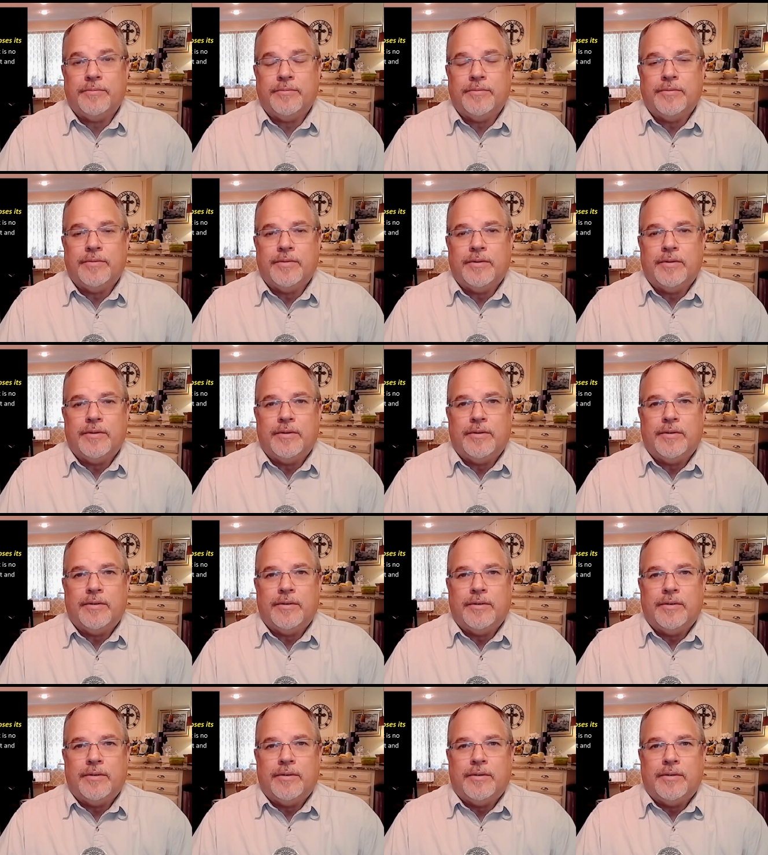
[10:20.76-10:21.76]

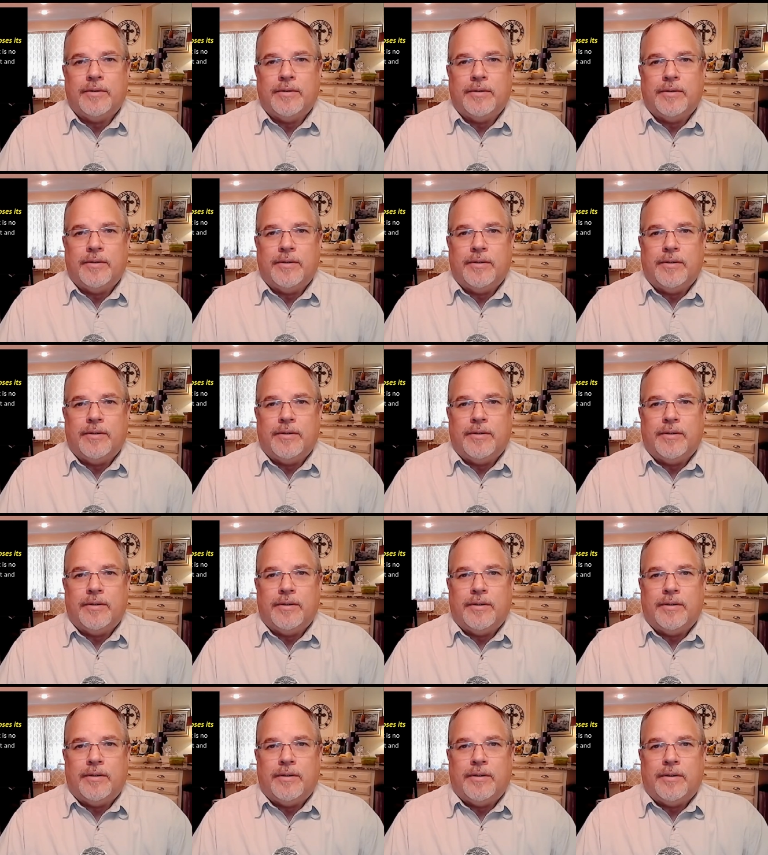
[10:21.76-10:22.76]

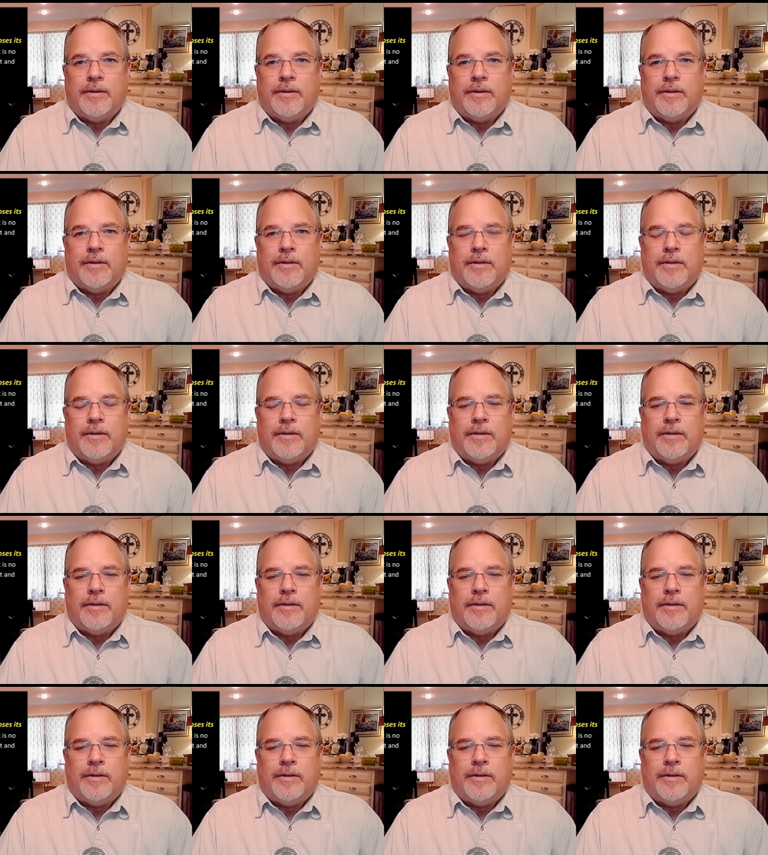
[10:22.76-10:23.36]
Nobody speaks.